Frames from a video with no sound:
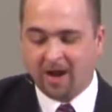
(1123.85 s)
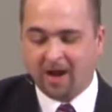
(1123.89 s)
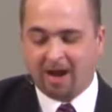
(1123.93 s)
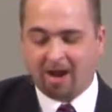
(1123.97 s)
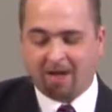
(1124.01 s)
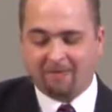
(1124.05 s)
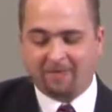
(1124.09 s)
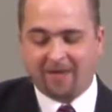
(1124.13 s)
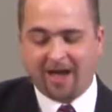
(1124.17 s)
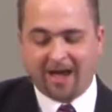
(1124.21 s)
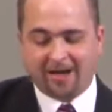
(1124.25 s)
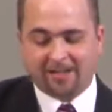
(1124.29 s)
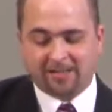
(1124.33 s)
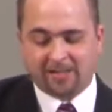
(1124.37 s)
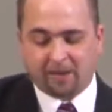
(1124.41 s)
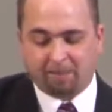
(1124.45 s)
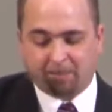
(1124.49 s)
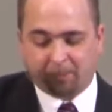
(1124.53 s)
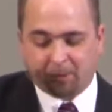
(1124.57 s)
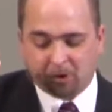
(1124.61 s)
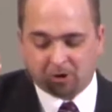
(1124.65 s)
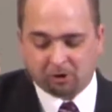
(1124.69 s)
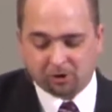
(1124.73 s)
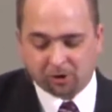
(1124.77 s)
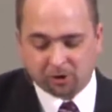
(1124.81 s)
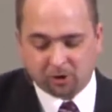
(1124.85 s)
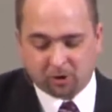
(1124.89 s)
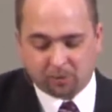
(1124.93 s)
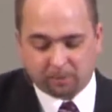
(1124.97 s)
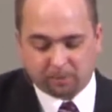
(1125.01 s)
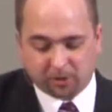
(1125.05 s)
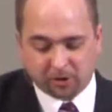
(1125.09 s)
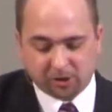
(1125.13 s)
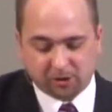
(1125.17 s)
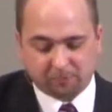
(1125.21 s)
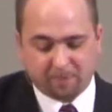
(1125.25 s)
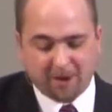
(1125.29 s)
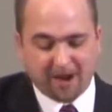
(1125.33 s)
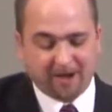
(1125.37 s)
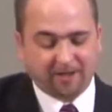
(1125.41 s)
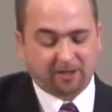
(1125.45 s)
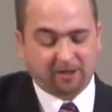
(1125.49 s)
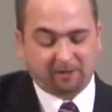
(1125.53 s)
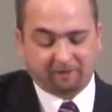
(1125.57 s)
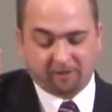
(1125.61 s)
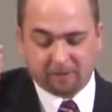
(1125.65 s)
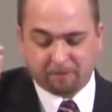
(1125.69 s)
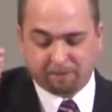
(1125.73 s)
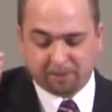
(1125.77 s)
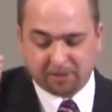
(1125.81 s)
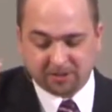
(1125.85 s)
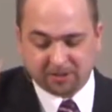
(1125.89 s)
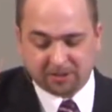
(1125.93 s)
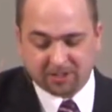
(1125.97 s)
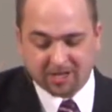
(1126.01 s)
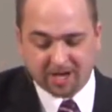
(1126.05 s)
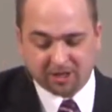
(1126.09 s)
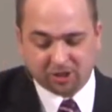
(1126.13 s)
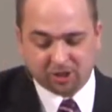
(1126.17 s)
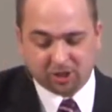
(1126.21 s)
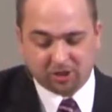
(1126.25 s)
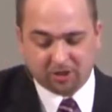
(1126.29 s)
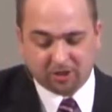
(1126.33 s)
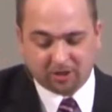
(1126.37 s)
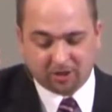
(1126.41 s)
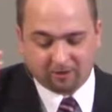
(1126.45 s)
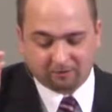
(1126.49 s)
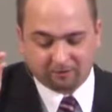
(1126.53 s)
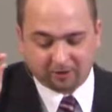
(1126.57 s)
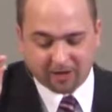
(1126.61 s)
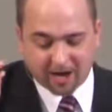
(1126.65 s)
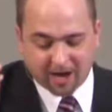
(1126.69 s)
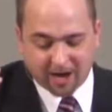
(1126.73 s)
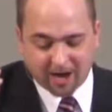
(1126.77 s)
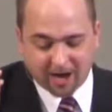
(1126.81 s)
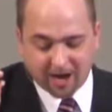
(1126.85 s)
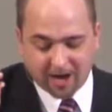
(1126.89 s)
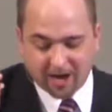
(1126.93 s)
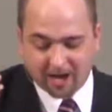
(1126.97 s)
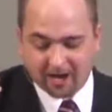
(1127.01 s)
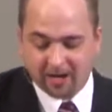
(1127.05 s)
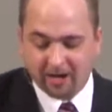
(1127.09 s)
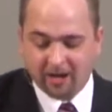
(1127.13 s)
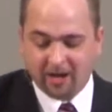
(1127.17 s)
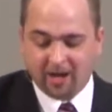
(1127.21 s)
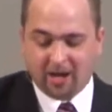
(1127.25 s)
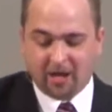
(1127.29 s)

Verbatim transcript: and that is a personal perspective of possession of God.